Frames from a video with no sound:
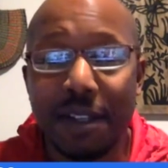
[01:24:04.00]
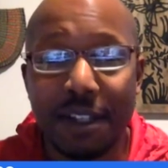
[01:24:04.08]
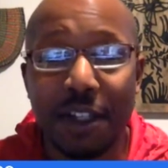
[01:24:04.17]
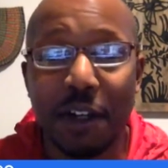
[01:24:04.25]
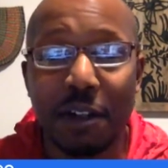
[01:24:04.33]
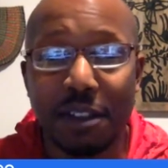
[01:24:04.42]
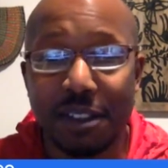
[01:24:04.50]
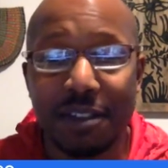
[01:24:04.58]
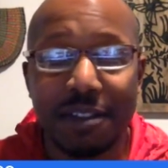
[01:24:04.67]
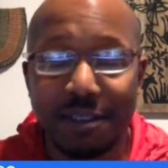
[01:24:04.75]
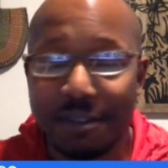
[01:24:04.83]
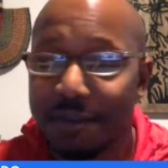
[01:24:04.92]
you know,
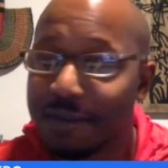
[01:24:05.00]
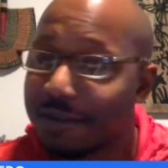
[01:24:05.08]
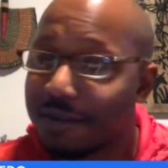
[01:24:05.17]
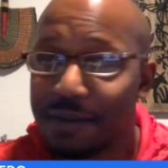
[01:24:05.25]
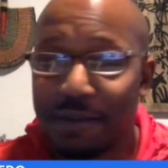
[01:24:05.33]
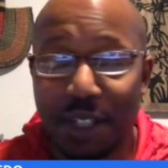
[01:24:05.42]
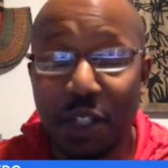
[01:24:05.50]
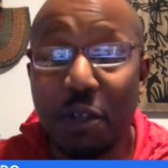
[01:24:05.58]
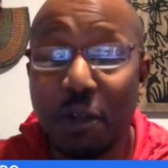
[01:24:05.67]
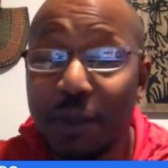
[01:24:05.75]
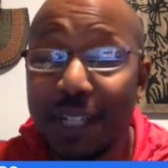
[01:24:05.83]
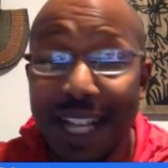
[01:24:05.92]

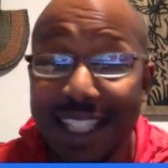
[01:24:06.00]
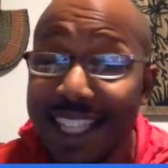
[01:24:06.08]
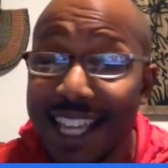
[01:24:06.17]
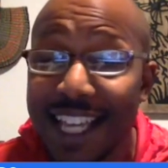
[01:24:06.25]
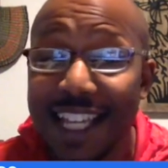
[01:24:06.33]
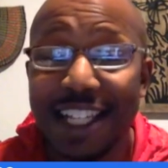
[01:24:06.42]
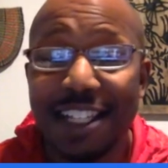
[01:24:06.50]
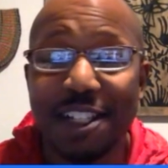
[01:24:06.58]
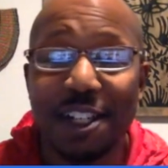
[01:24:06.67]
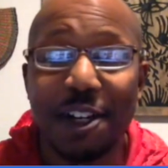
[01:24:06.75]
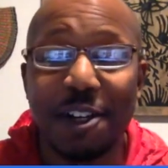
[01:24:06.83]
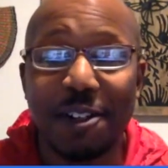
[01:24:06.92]
doing what I say, you
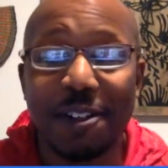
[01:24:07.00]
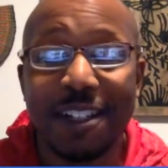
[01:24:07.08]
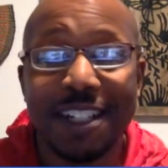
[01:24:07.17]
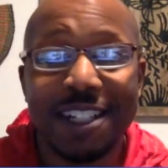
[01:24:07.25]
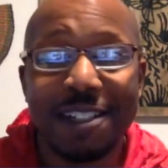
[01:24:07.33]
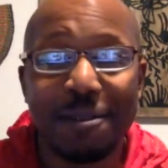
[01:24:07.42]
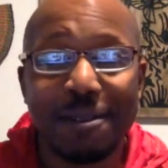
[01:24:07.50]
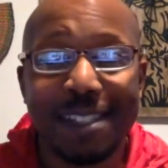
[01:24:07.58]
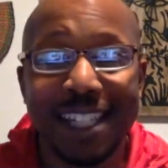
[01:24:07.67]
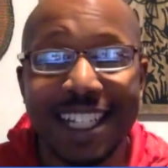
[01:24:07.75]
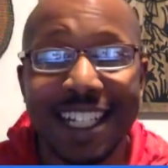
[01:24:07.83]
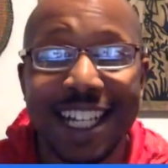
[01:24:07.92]
know, I'm
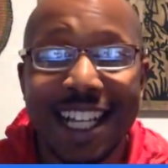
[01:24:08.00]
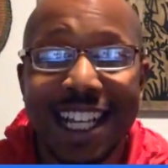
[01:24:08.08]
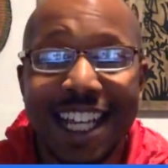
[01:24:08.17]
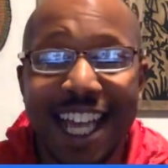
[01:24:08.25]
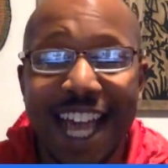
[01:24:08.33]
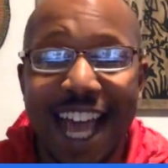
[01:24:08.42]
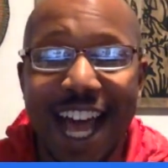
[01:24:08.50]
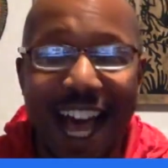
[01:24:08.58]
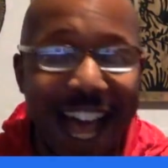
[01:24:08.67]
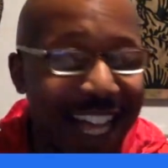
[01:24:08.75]
saying, I